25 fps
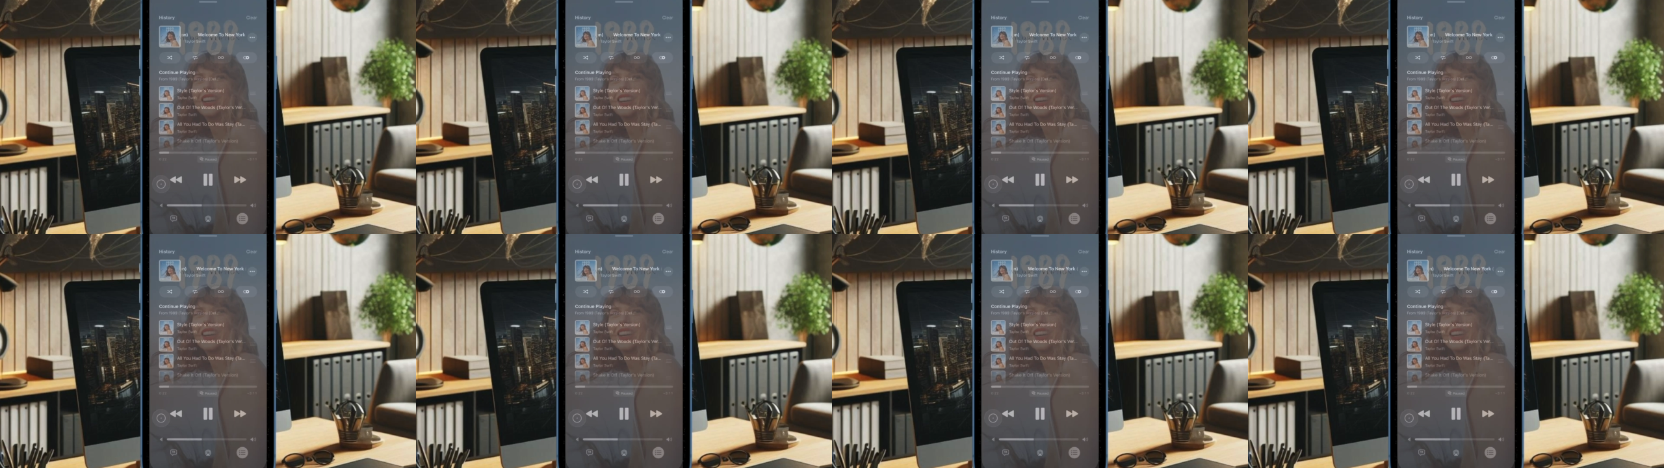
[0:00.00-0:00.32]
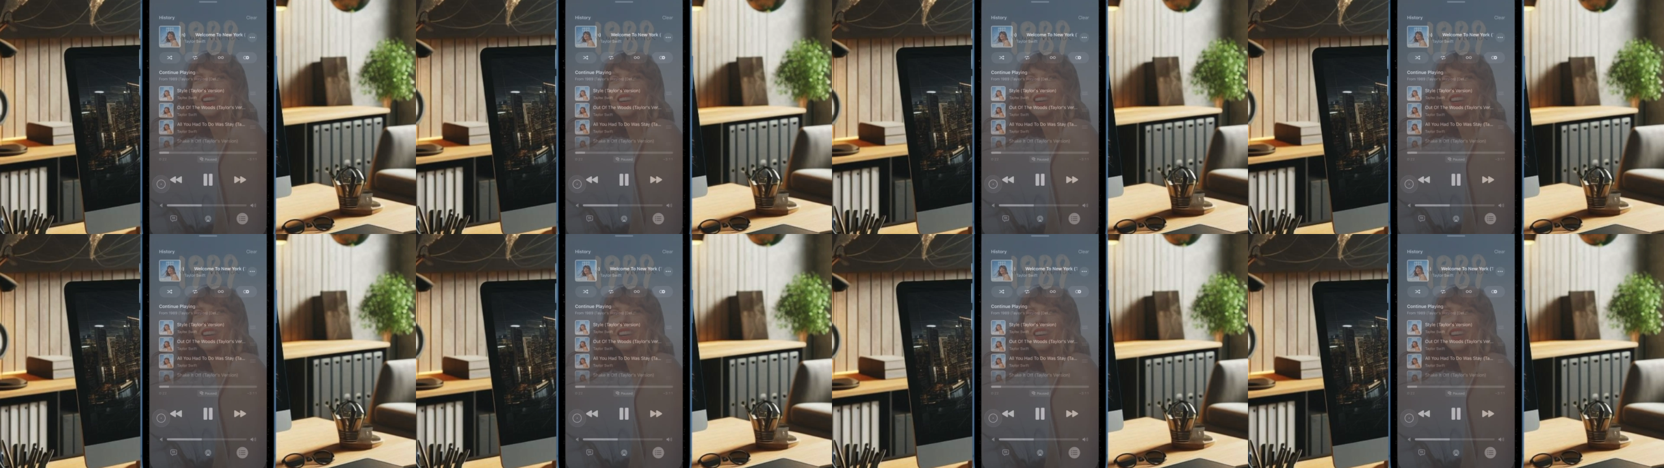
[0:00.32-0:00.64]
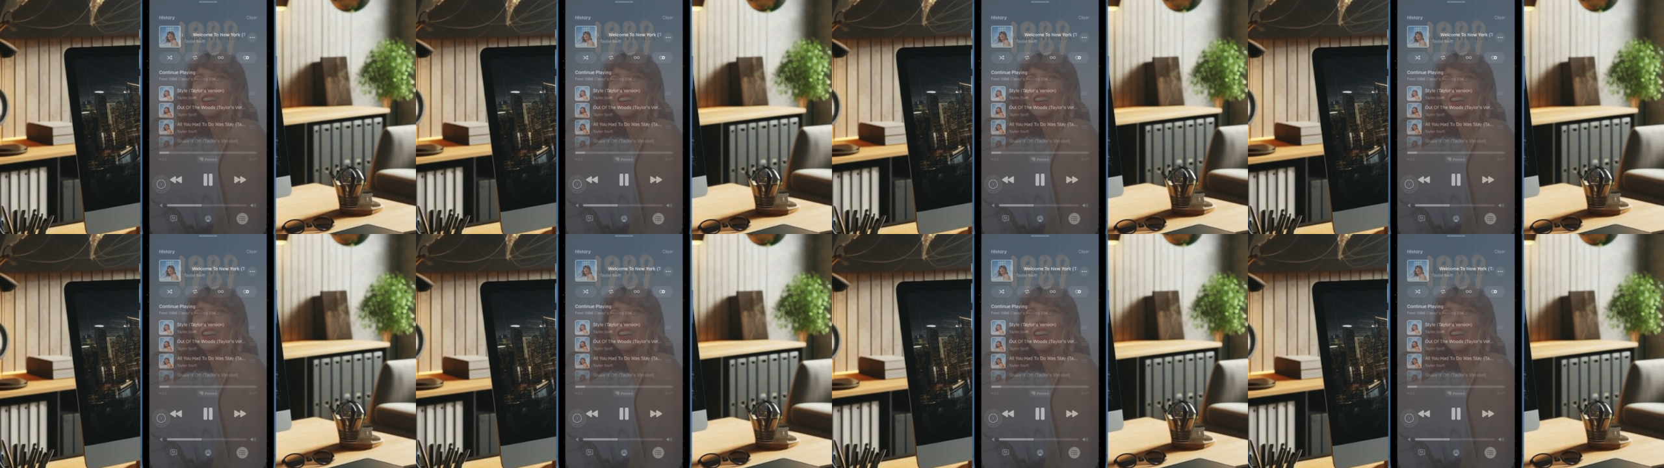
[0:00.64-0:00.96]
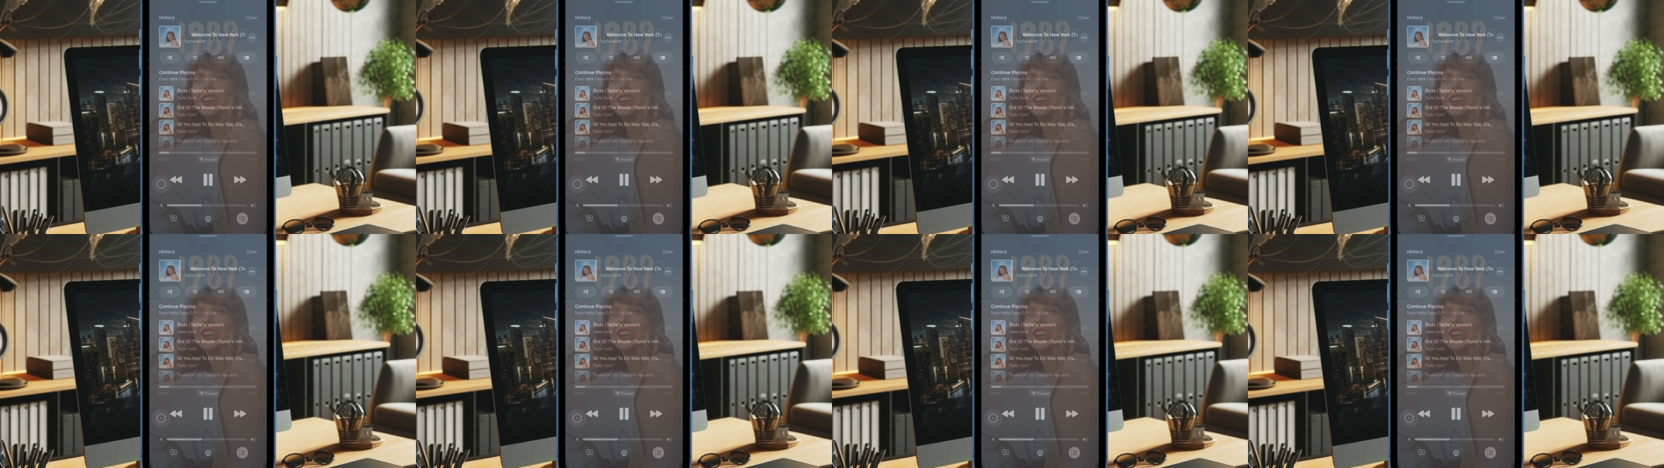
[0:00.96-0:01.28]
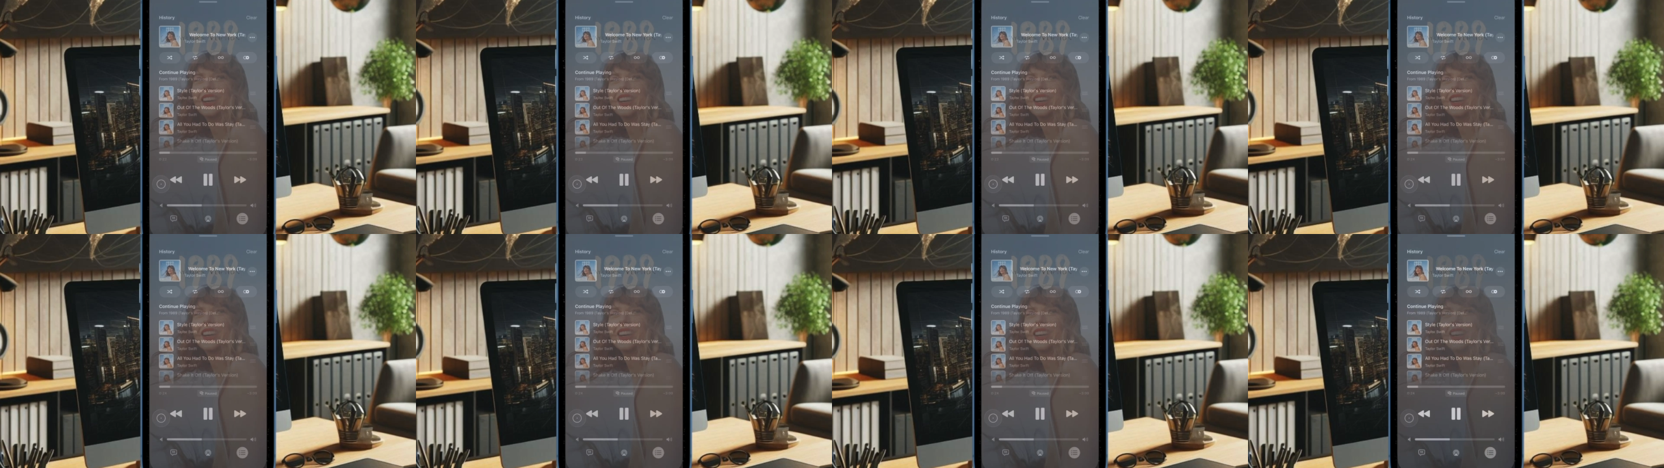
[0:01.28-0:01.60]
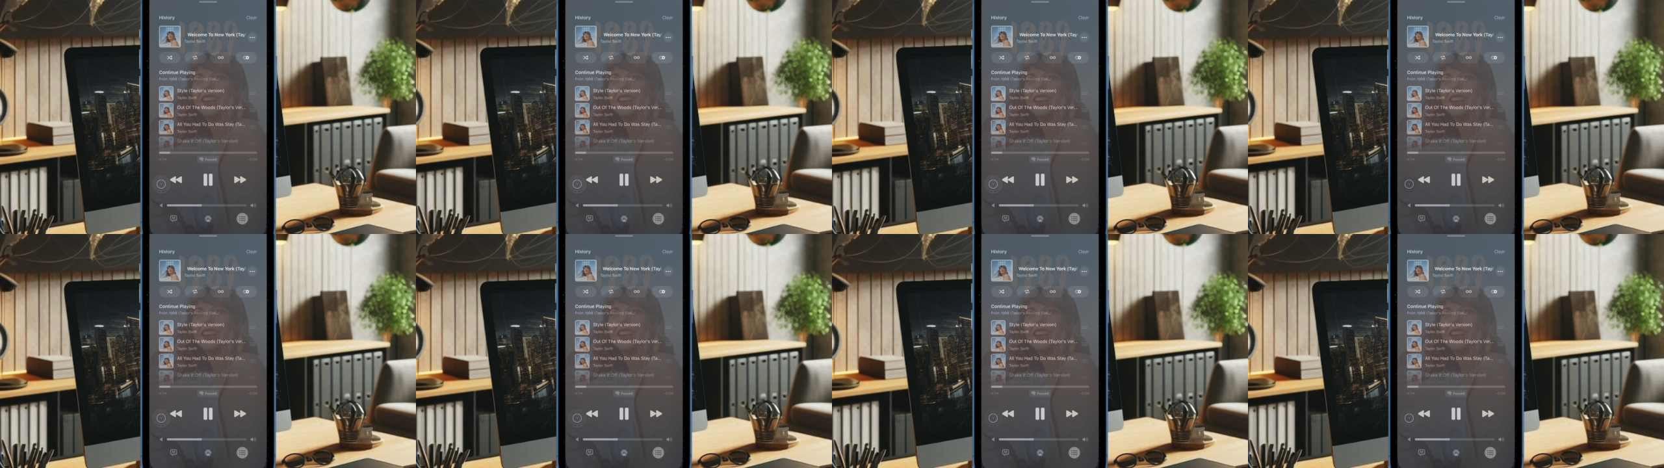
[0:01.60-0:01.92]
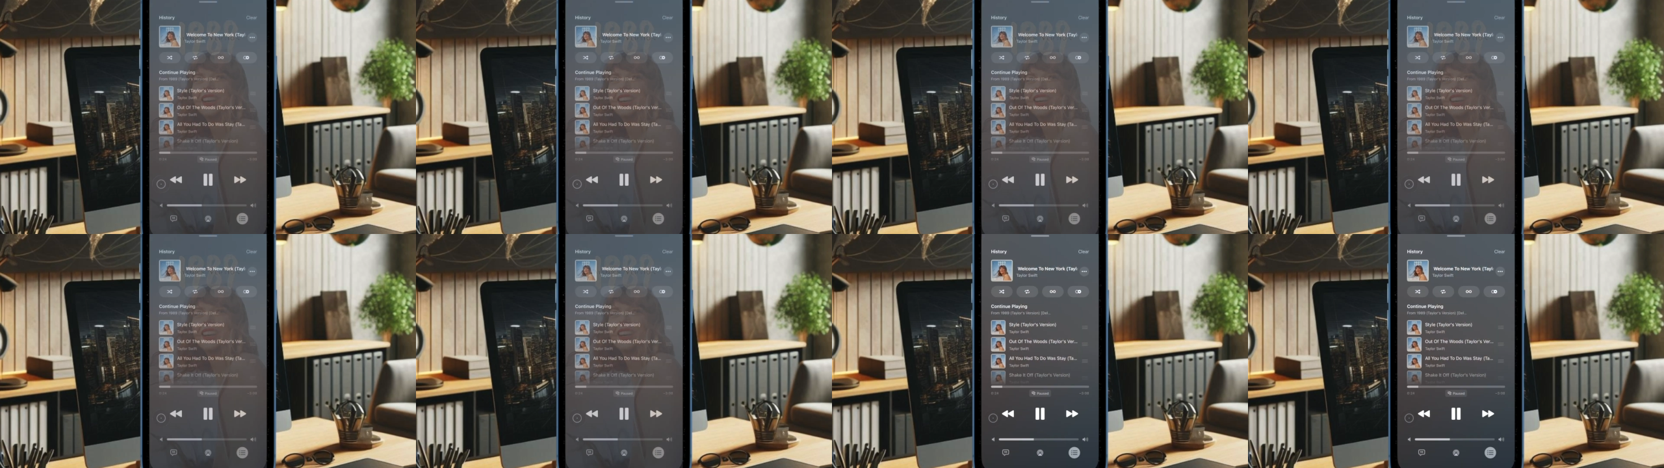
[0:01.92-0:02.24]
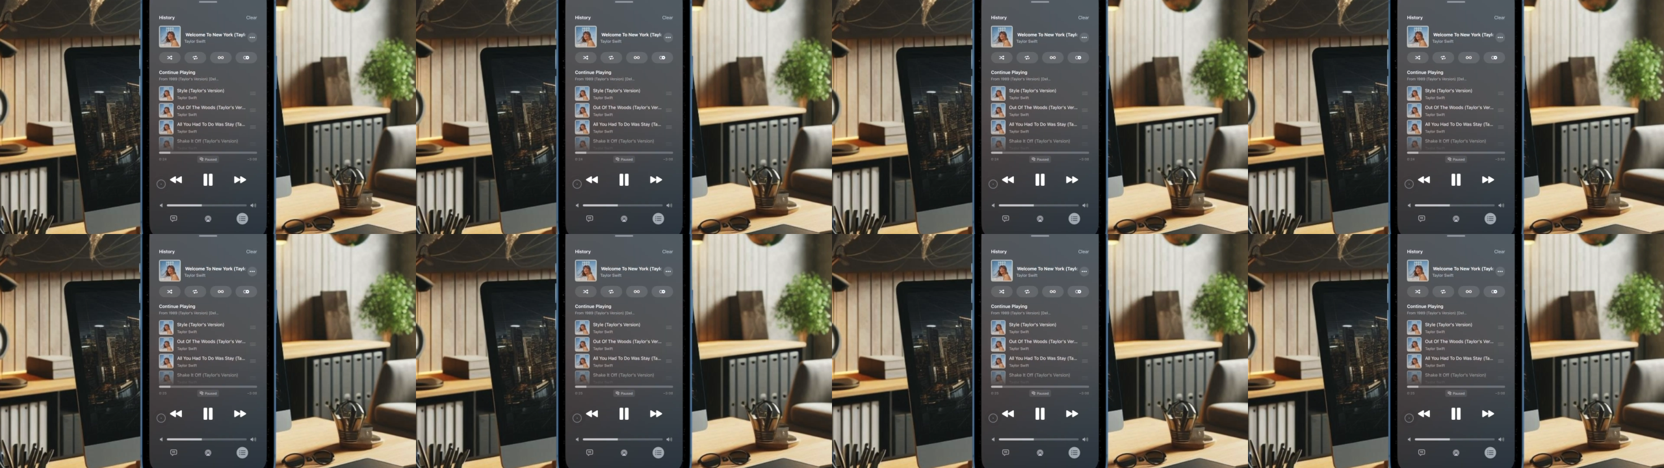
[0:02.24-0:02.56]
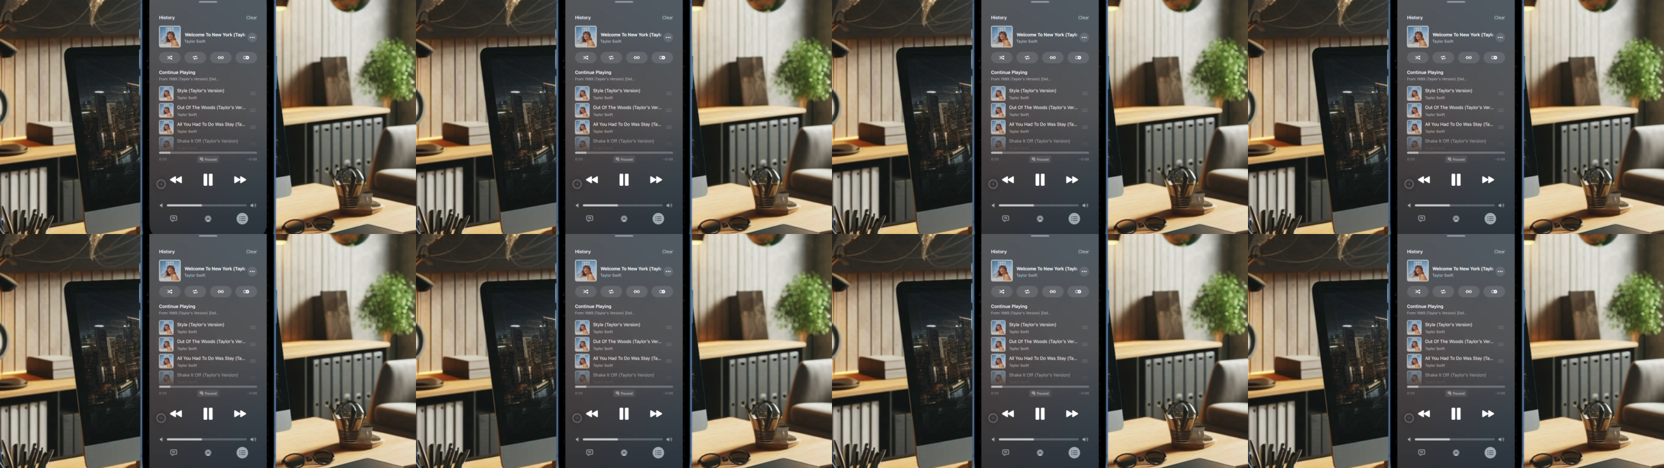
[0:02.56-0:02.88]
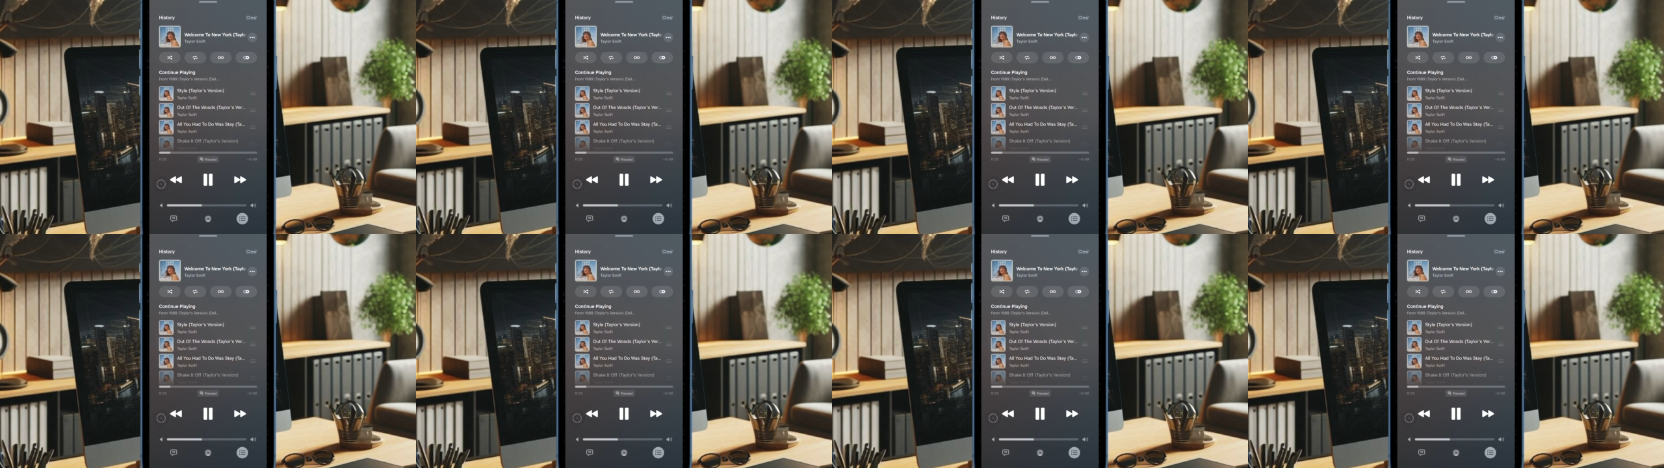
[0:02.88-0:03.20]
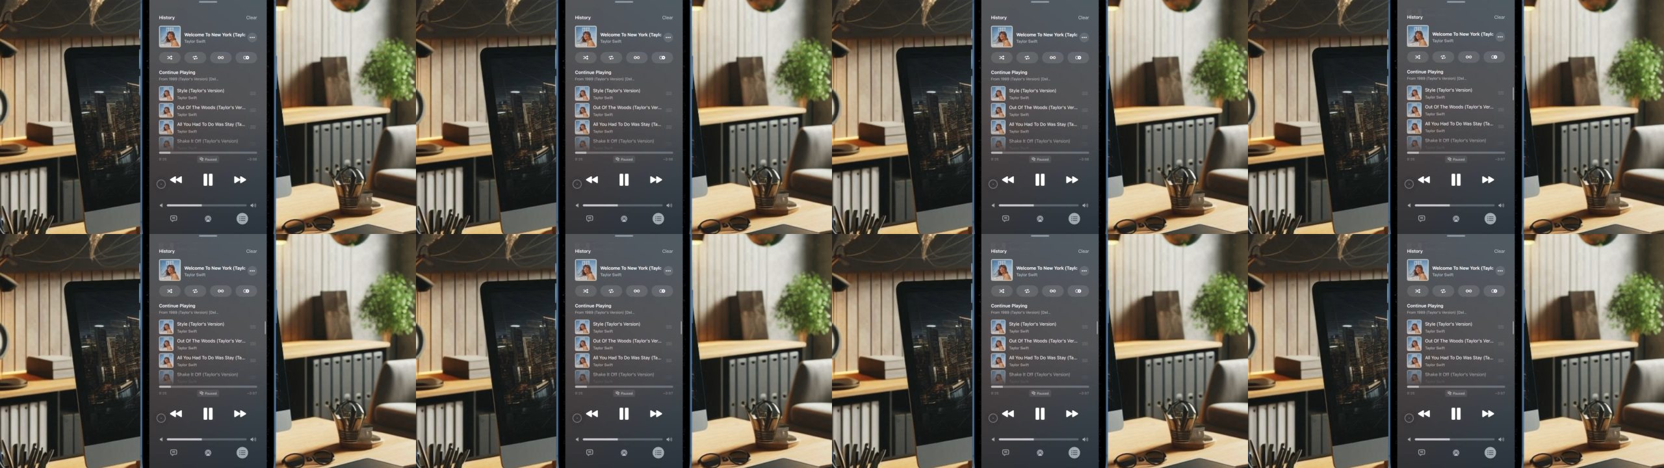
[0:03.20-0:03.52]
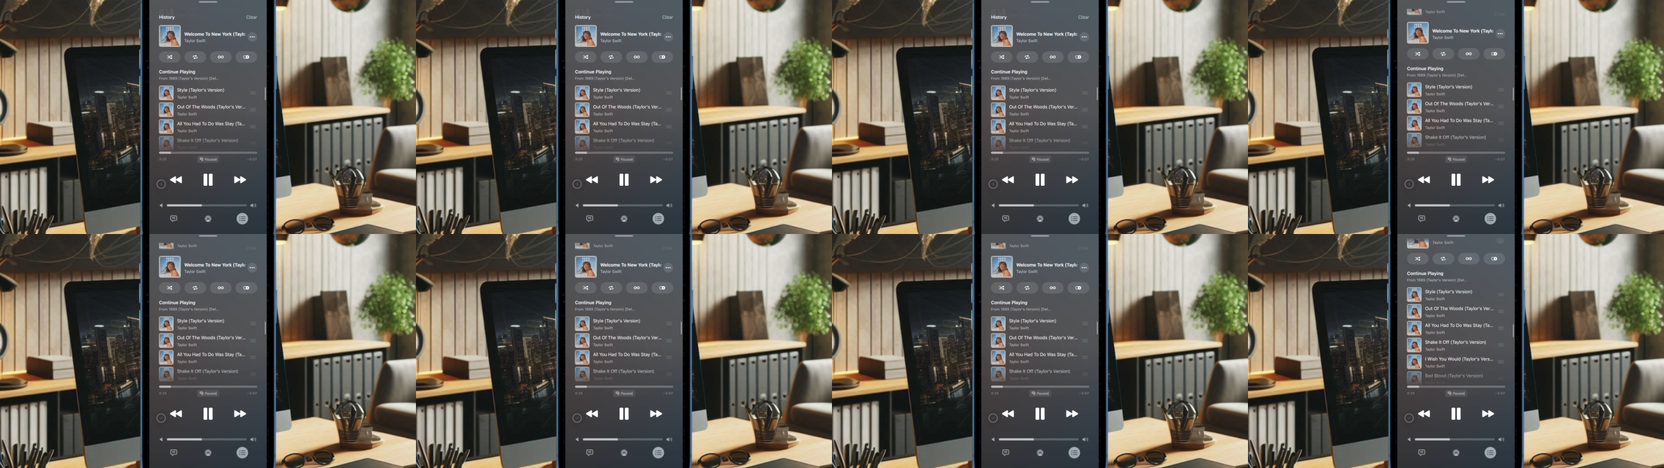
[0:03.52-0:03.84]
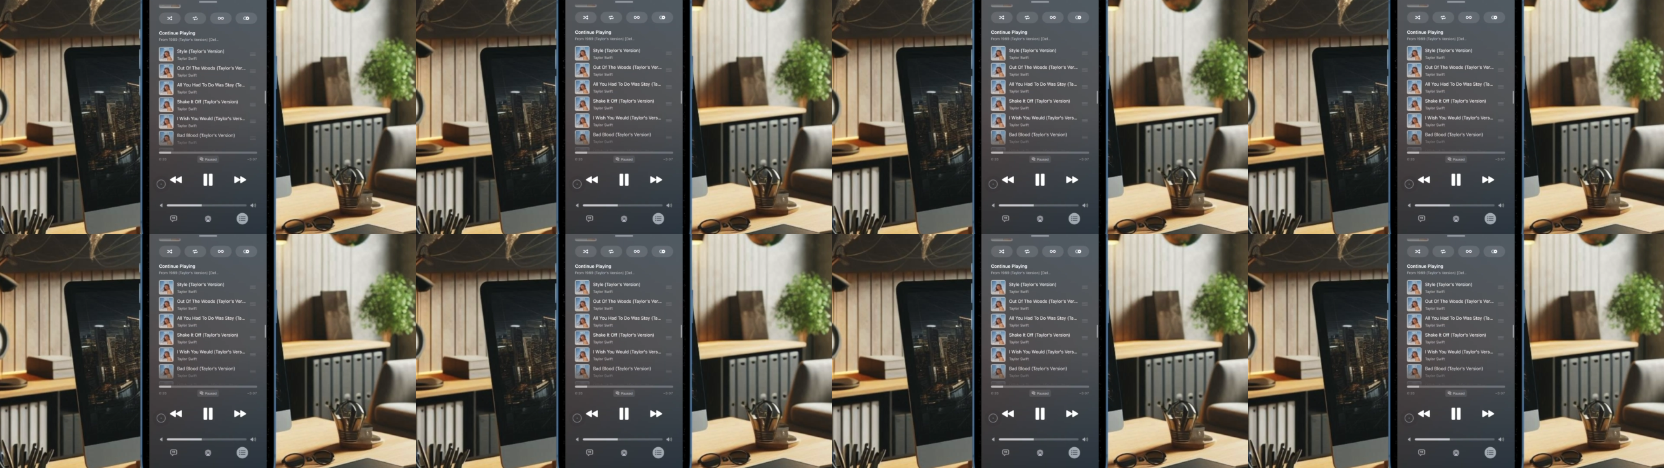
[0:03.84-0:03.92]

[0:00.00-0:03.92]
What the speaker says: No face is visible, so there are no lips to read.